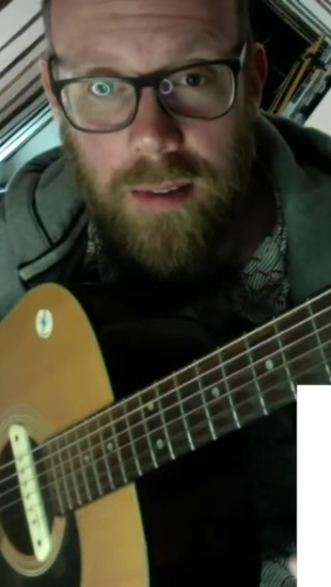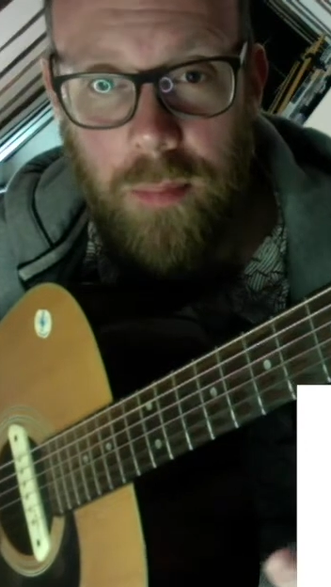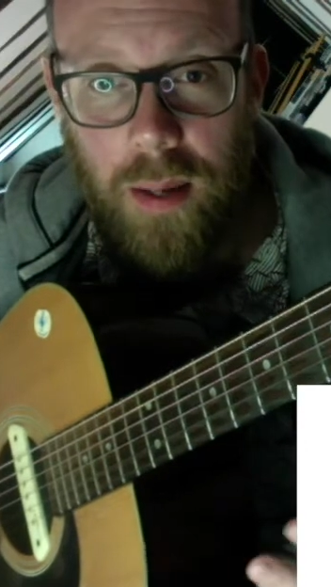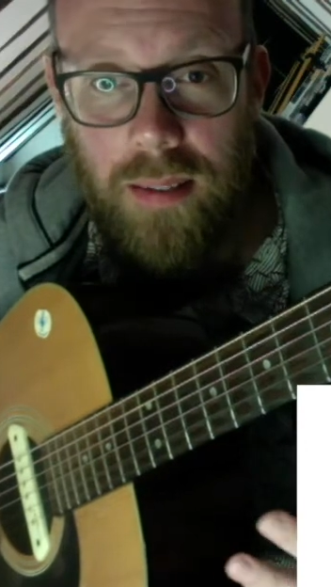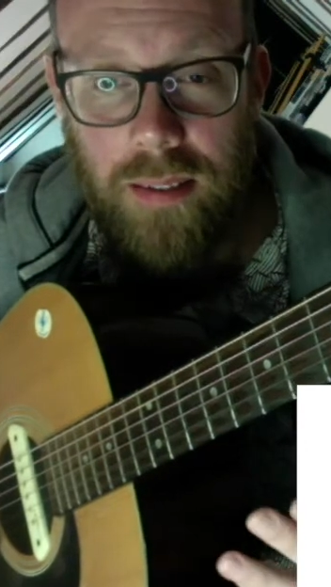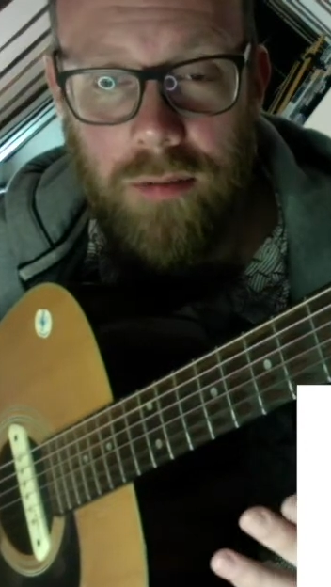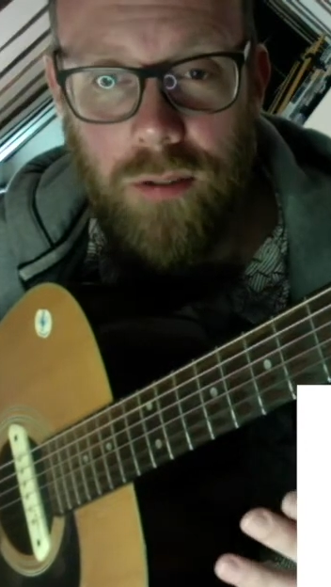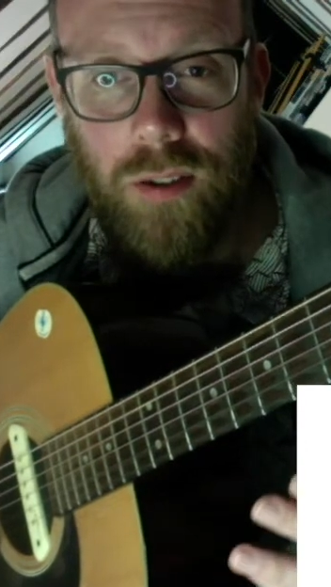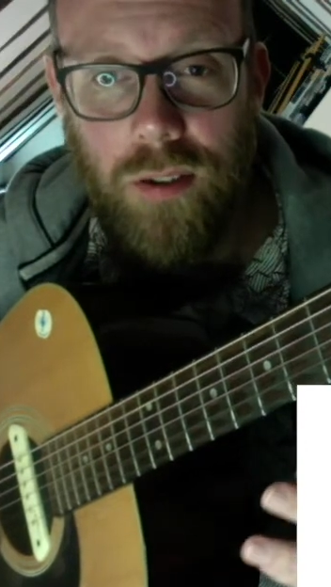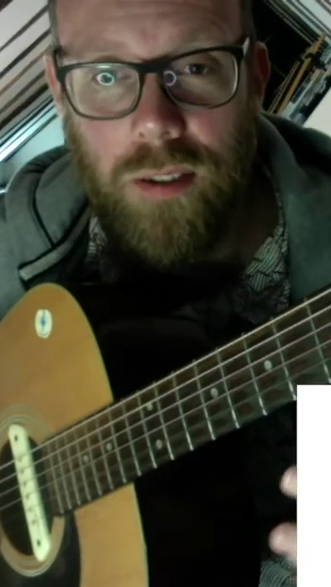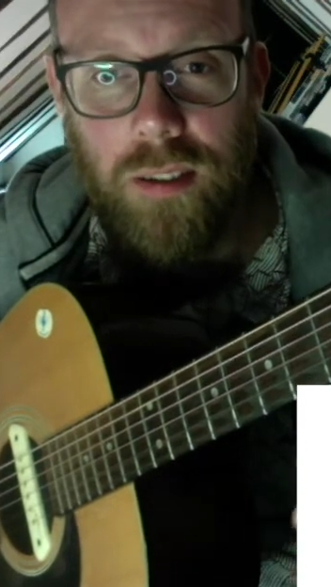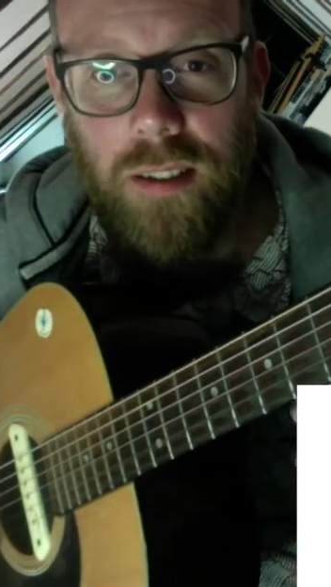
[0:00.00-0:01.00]
basic
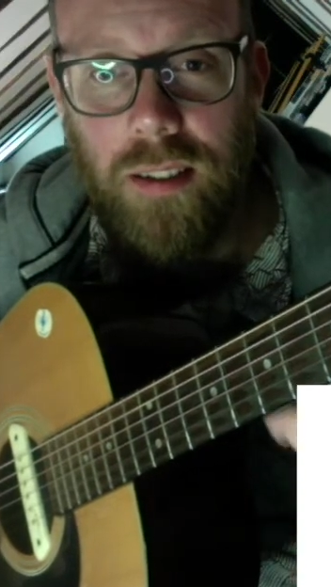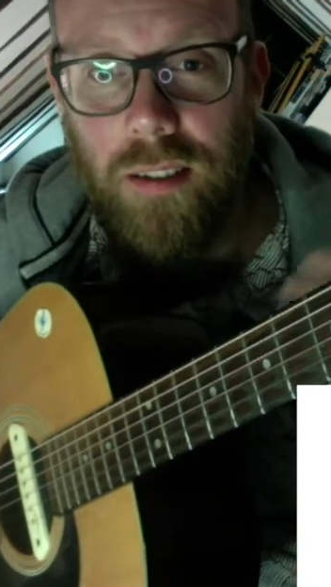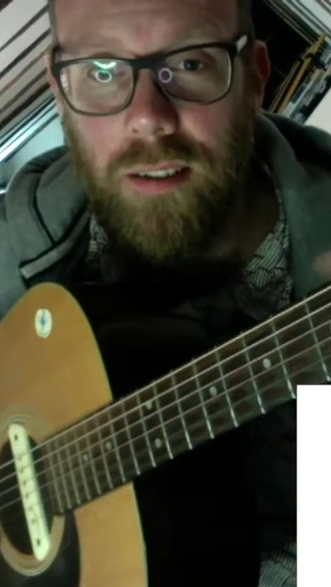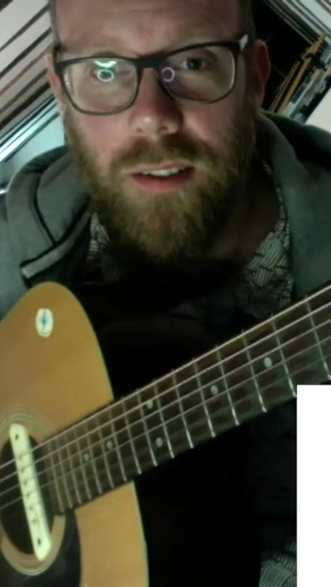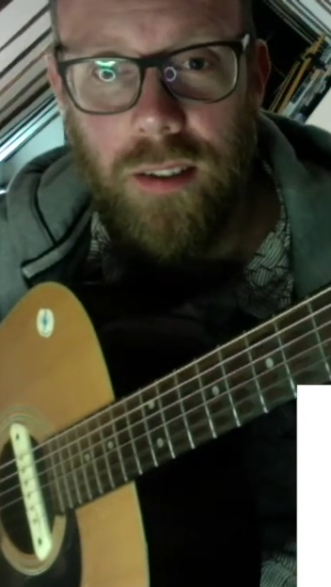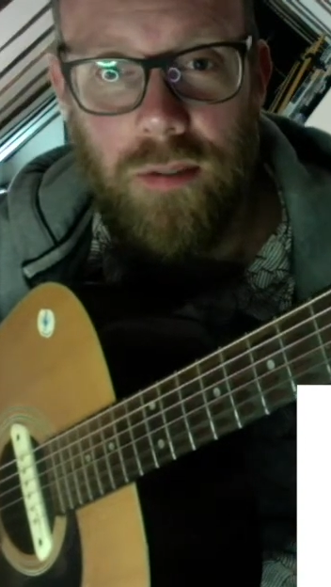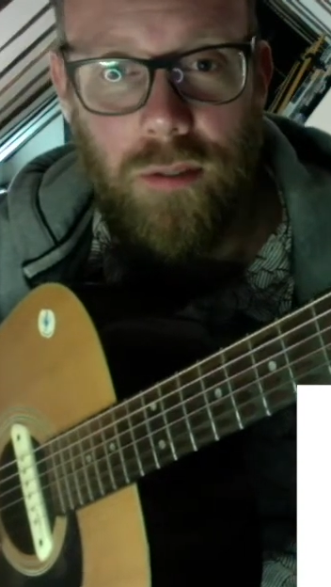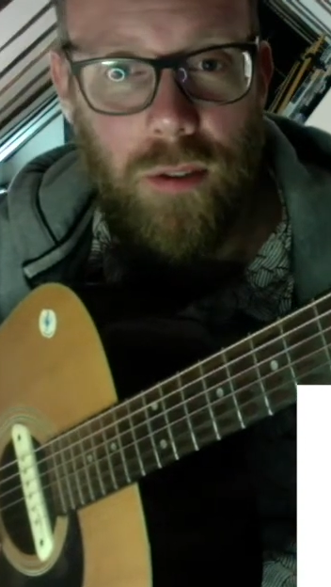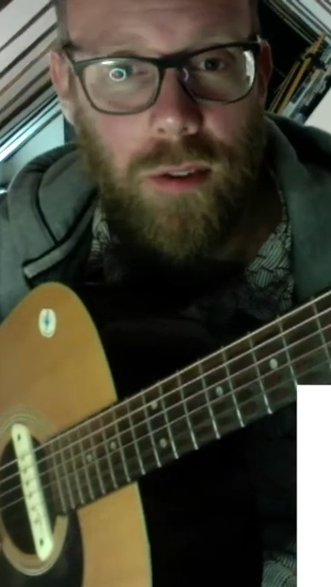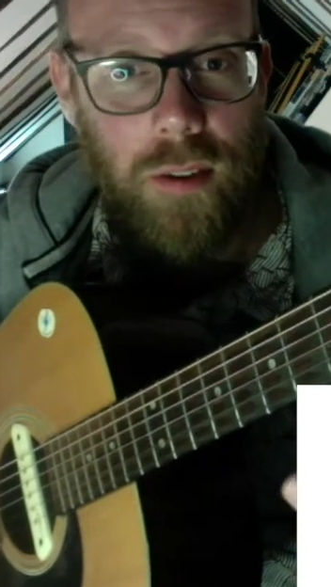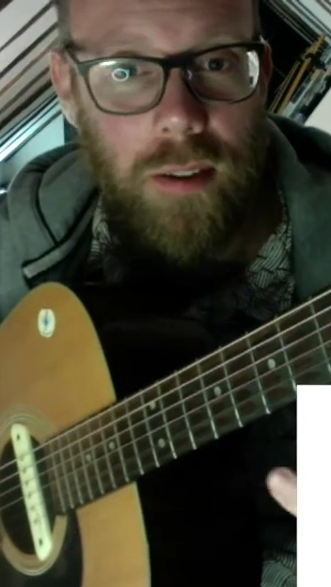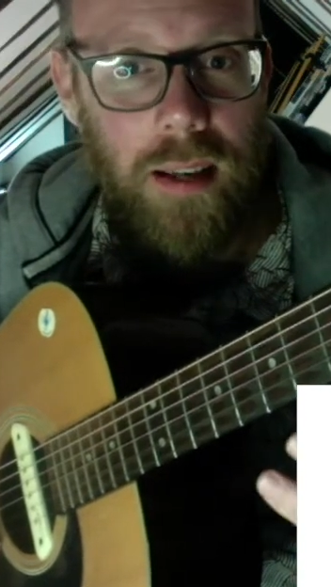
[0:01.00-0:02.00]
version, just
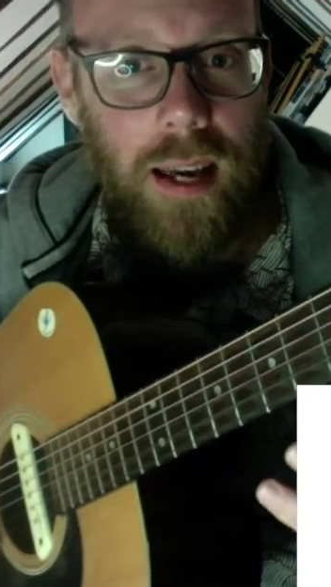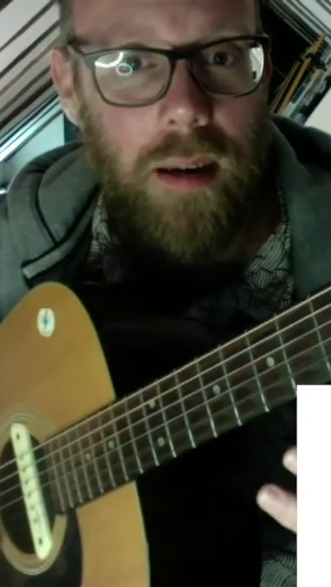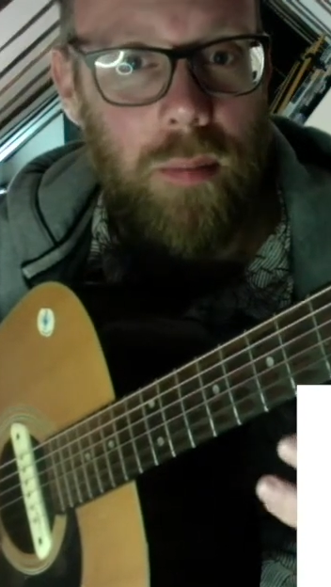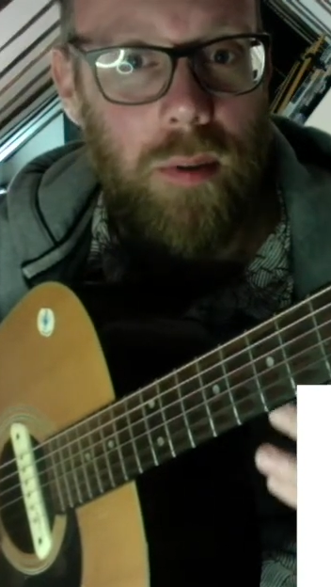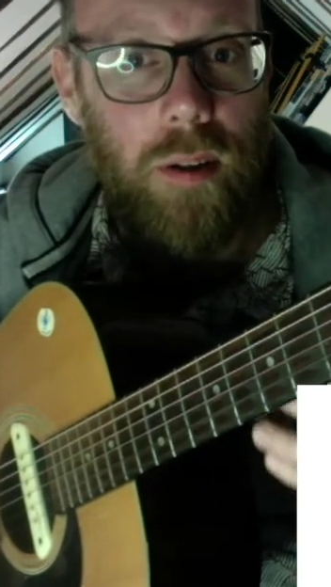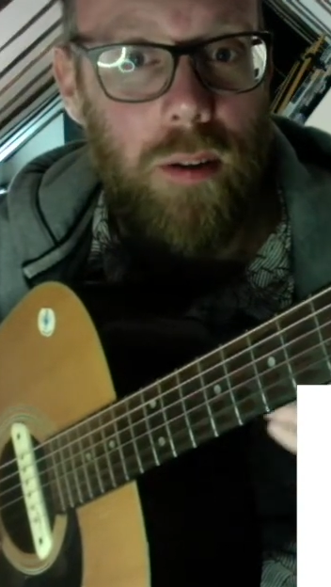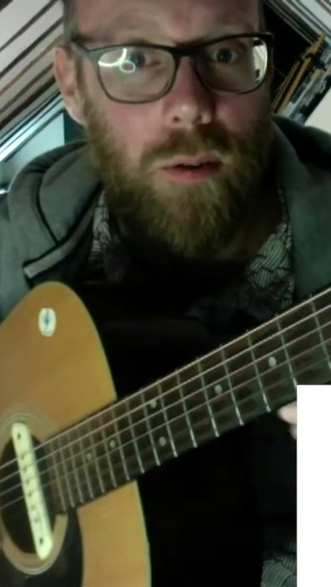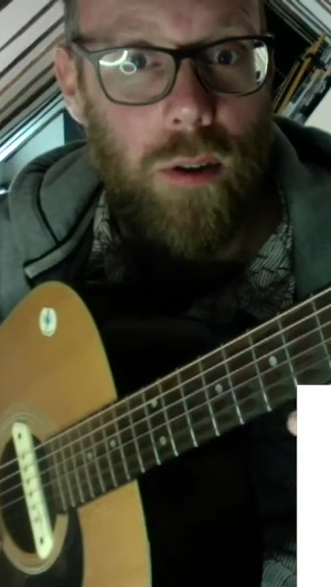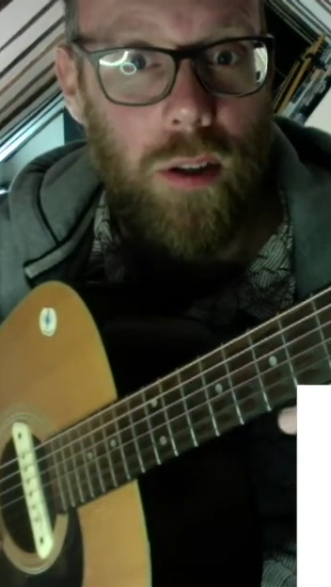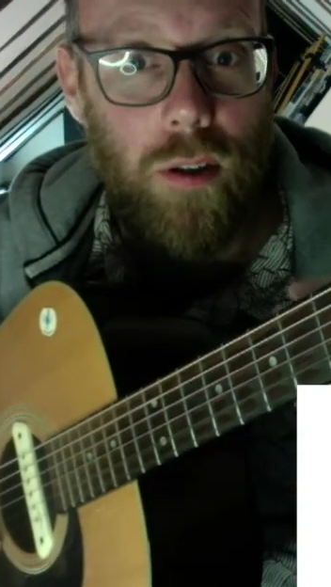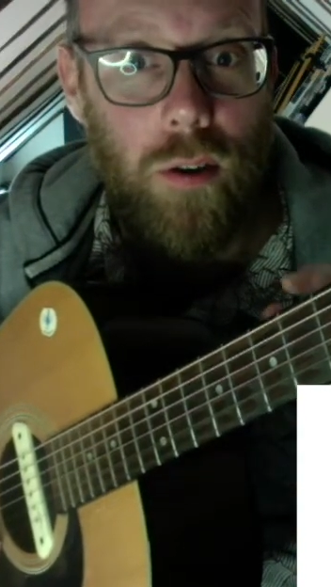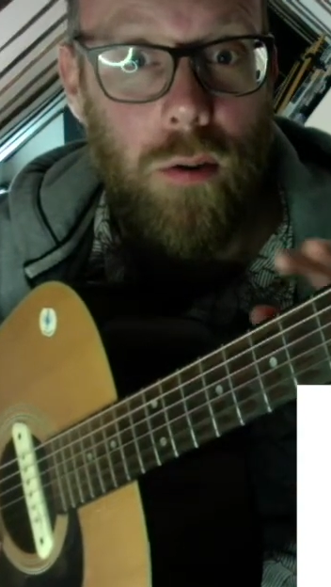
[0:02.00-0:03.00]
follow the tab along
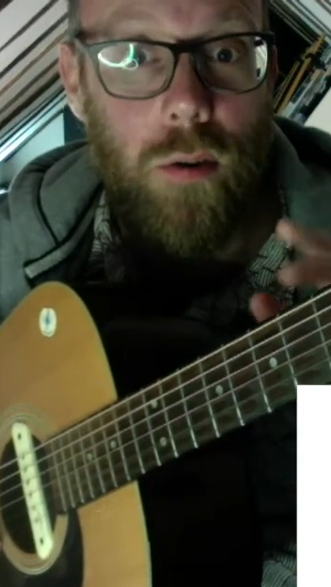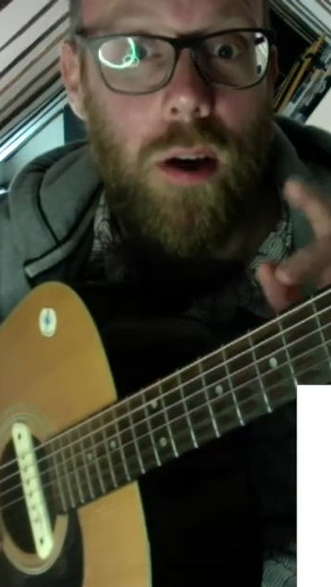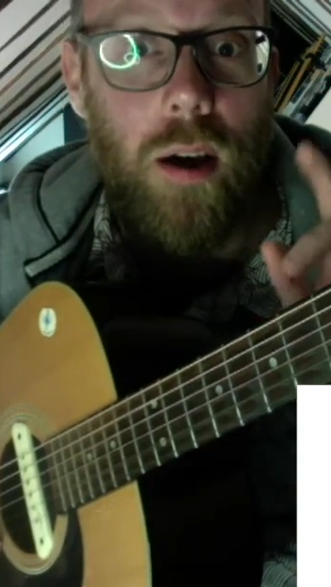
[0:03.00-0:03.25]
you go.